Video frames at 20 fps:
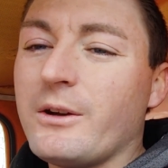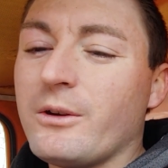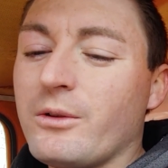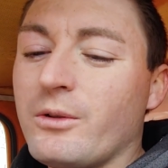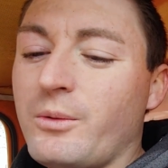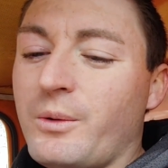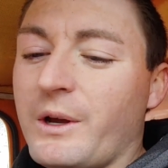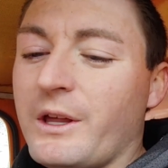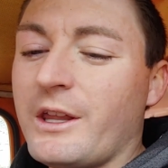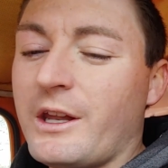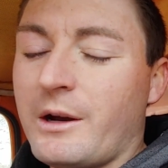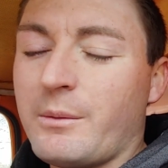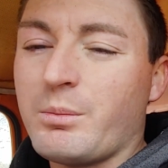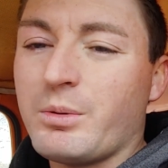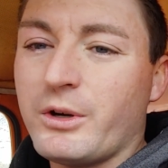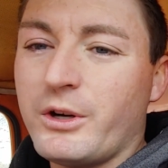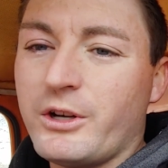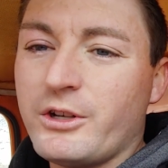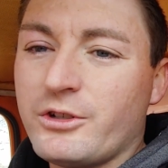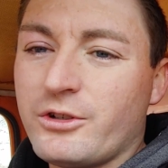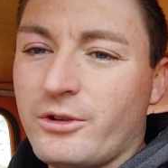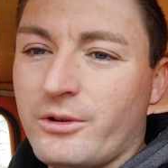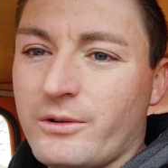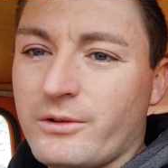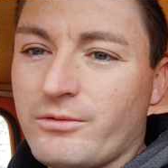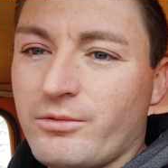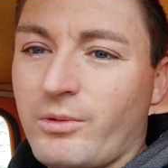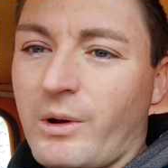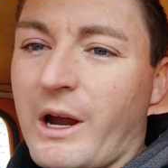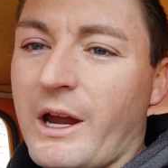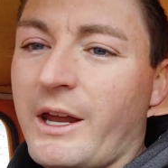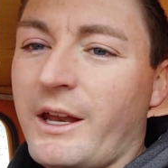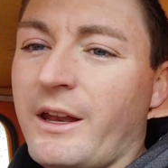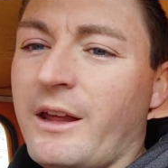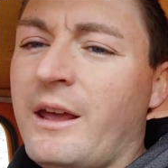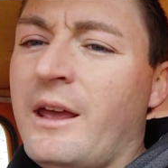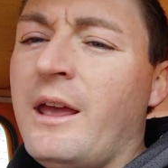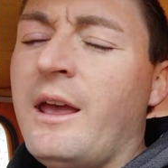or the way that I'm pretty sure is right.